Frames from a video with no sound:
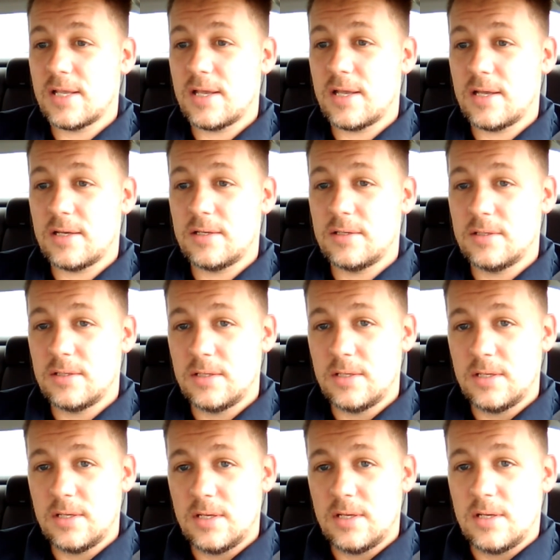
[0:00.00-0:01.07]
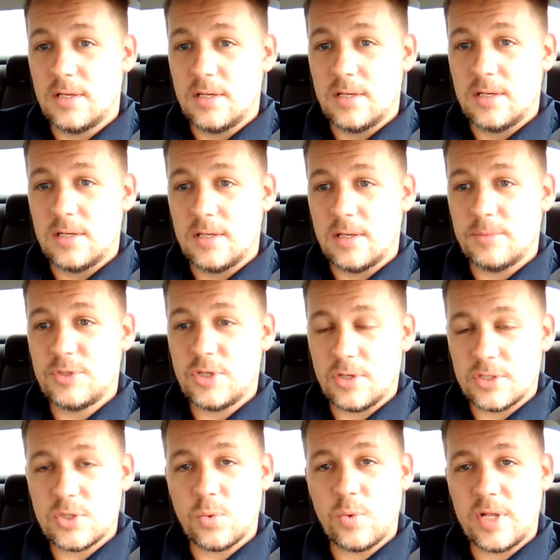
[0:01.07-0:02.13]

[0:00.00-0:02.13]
uh, I'm sure it's a